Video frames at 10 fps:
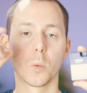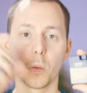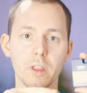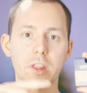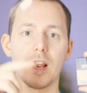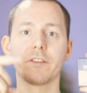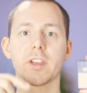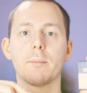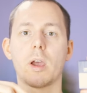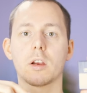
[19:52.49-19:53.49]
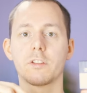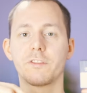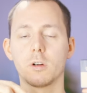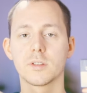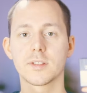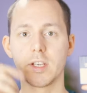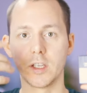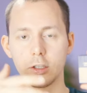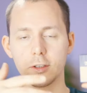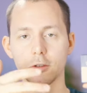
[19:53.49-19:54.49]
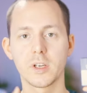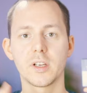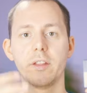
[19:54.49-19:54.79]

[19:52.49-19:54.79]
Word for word: with Lavier microphones included